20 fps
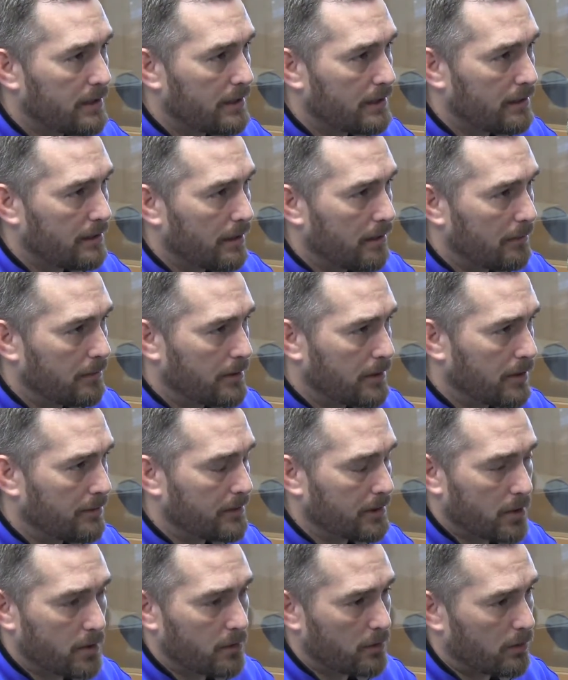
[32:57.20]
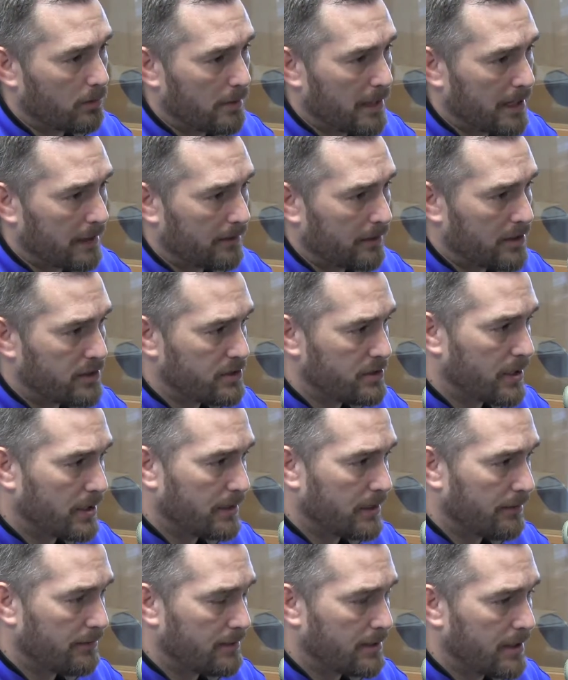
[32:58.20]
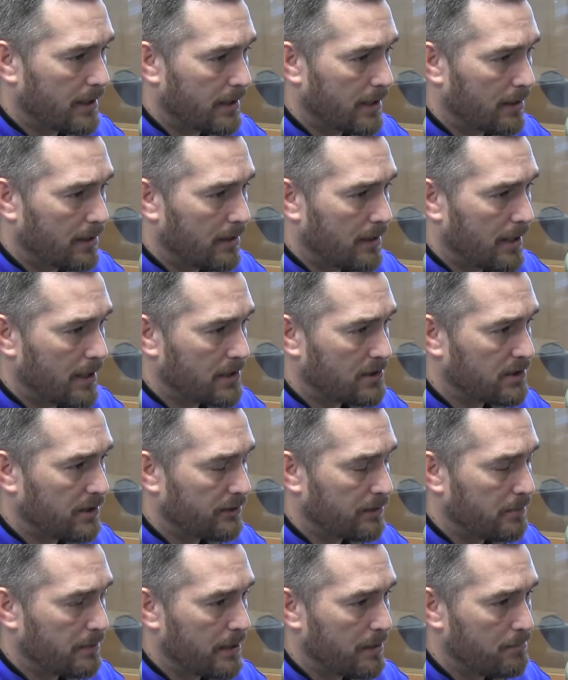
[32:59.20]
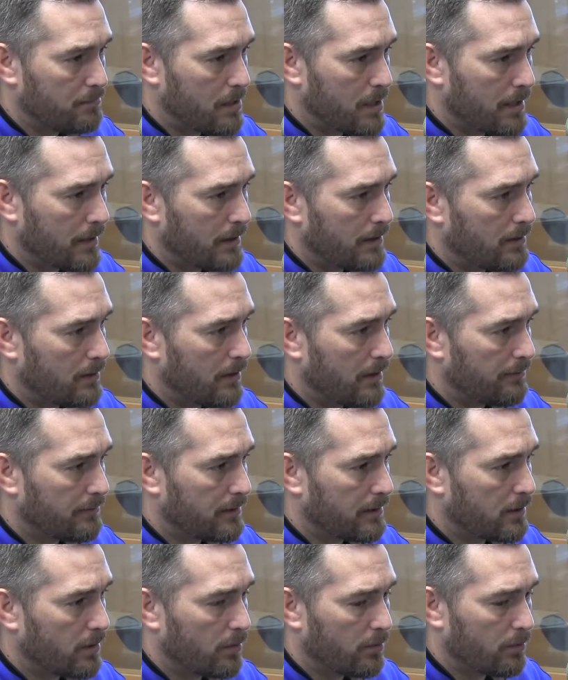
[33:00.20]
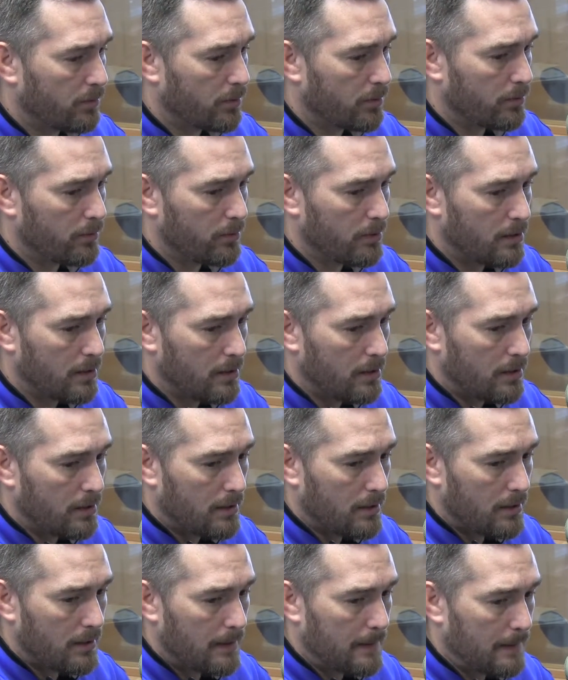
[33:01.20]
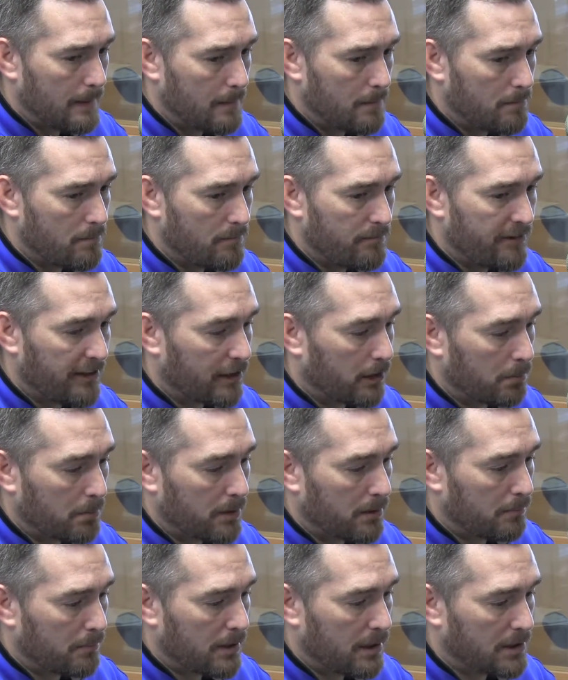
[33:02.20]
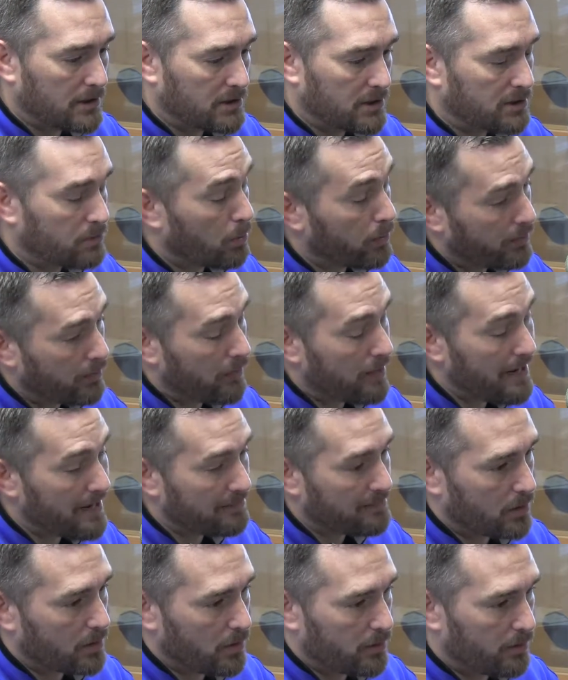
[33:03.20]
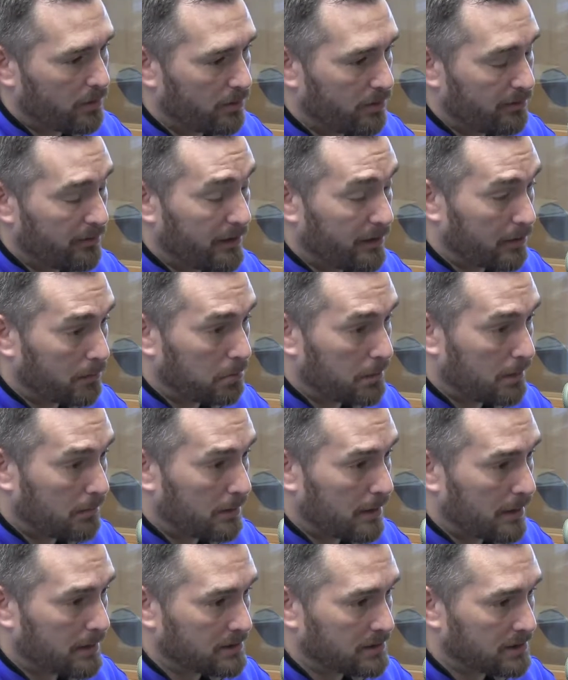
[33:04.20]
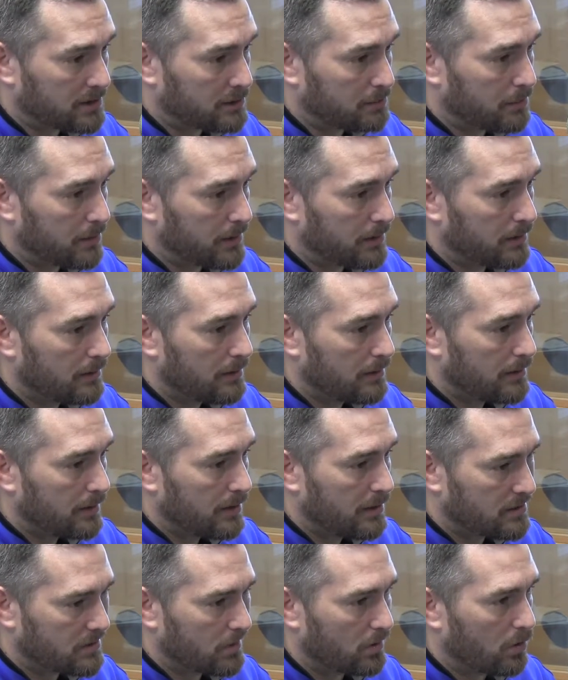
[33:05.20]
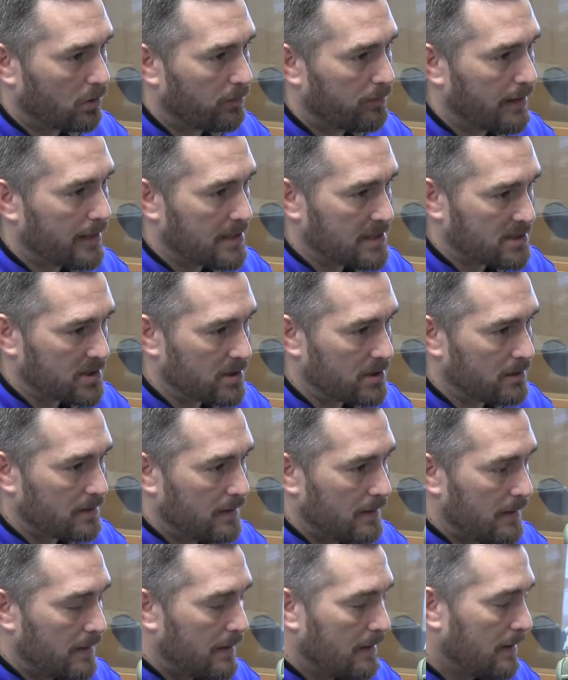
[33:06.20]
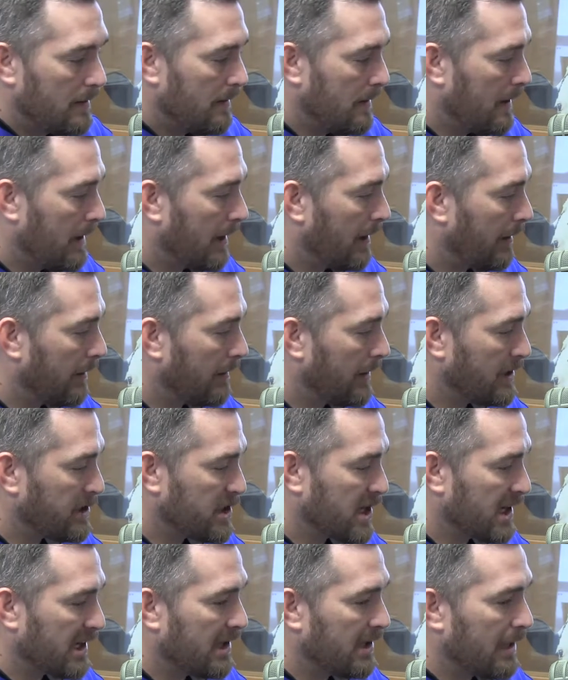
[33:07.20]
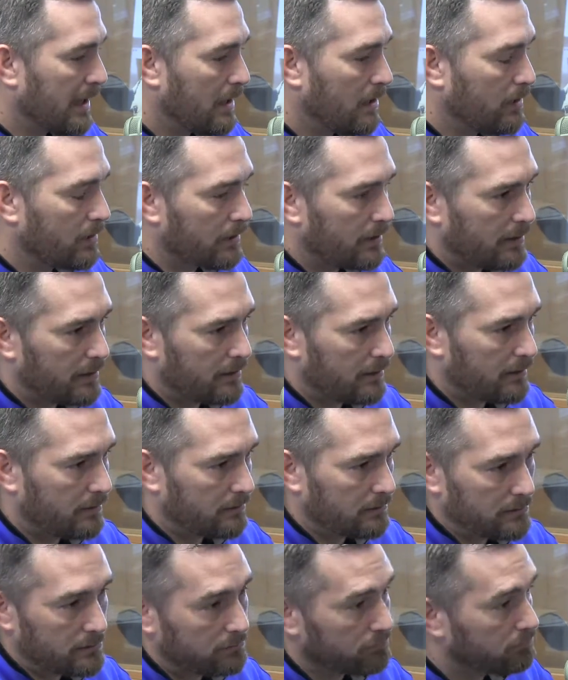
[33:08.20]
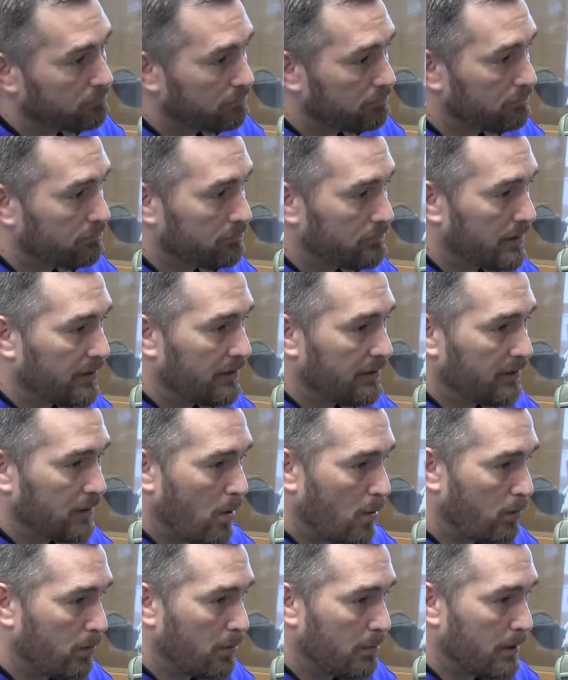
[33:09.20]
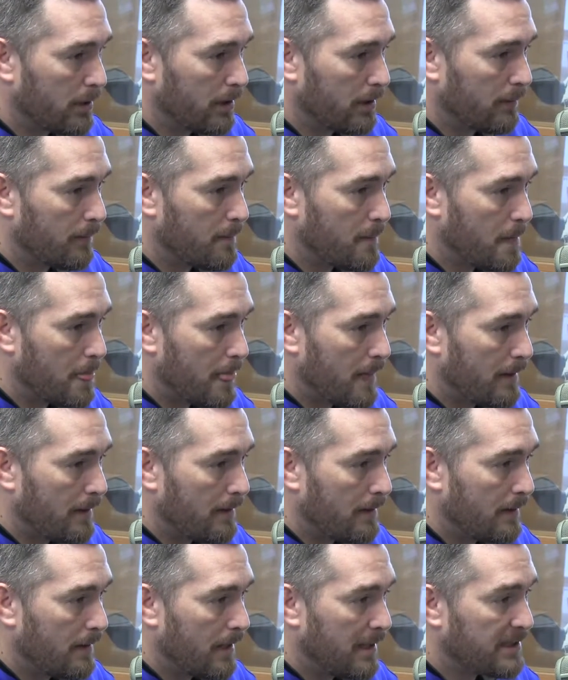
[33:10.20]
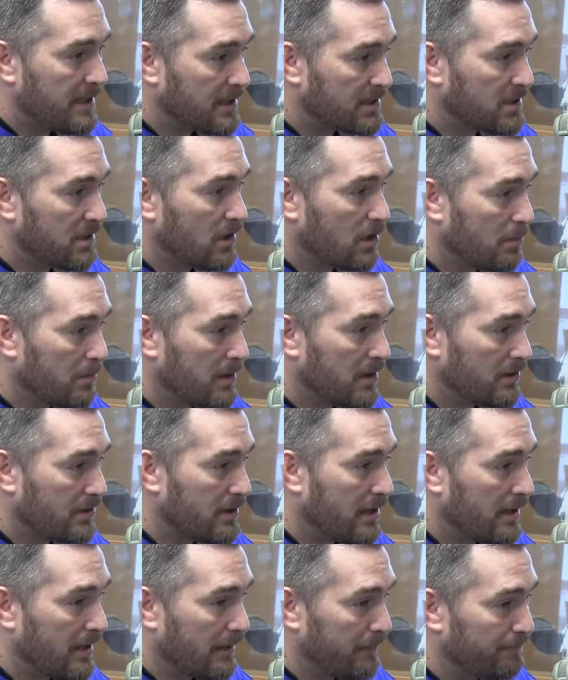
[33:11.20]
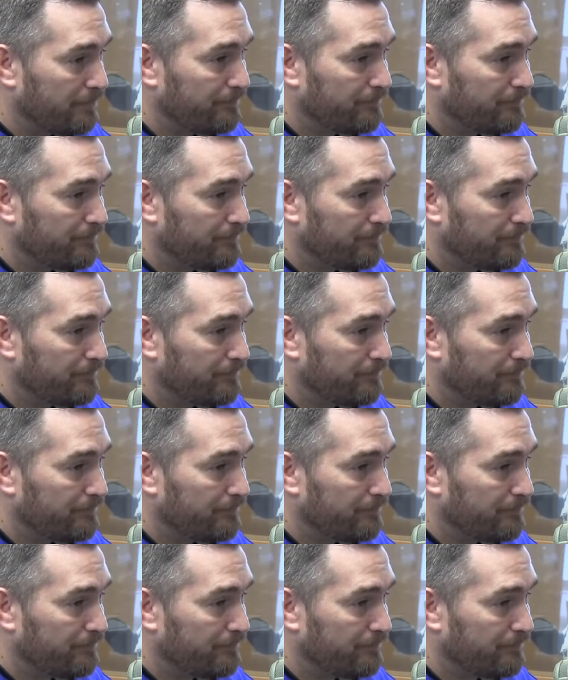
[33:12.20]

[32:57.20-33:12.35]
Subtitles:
You have to go through a background check. You have to take a class. You have to pay money. You have to go through fingerprint process. Well, you don't have through a fingerprint process, but it's a little faster. And they check you out and go from there. It takes a little bit of time.